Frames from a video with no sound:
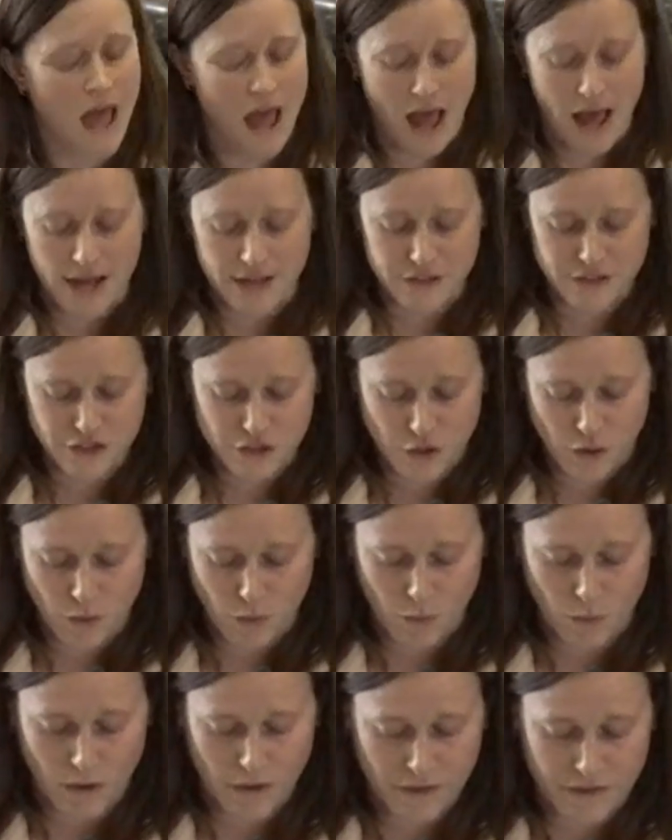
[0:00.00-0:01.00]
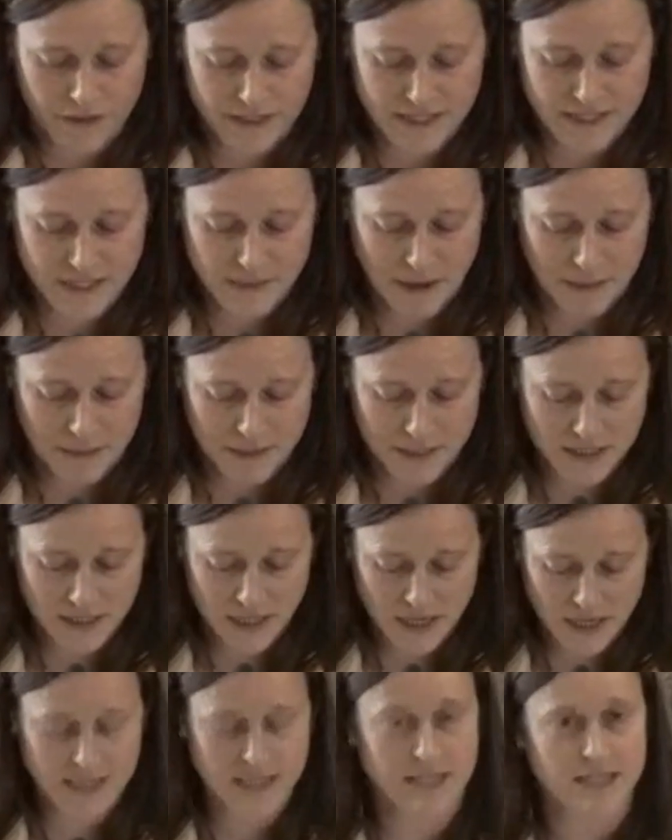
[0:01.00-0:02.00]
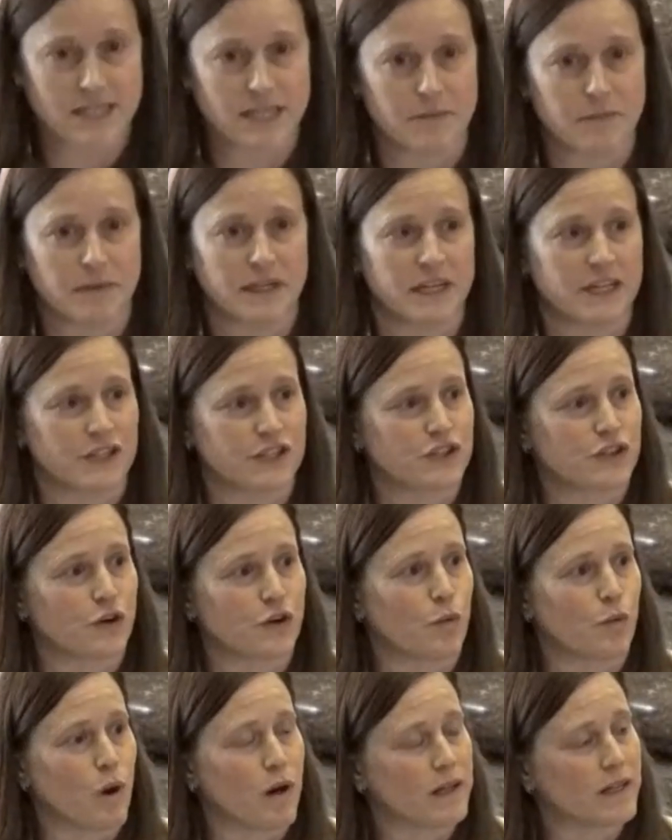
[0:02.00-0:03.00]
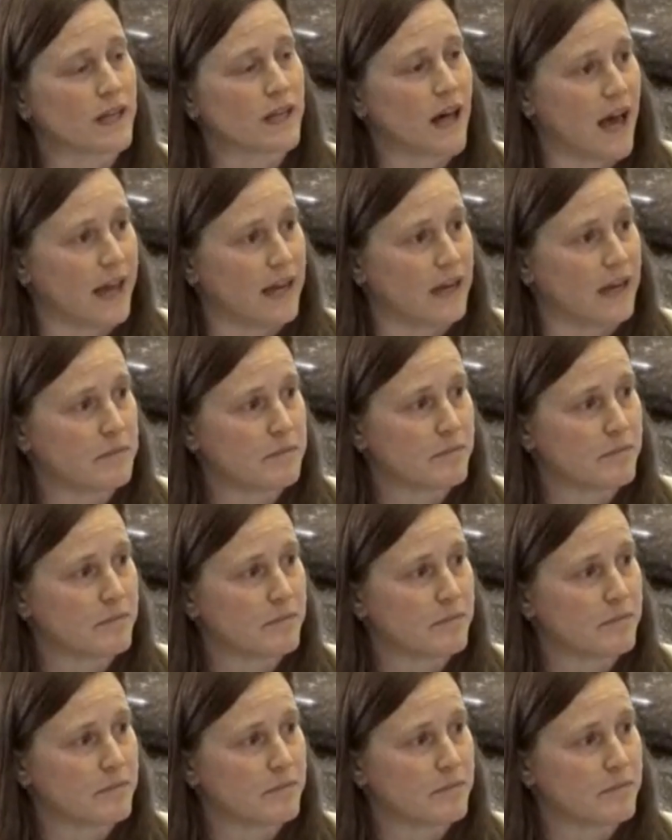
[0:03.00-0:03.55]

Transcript: And so what this amendment does is simply insert one line.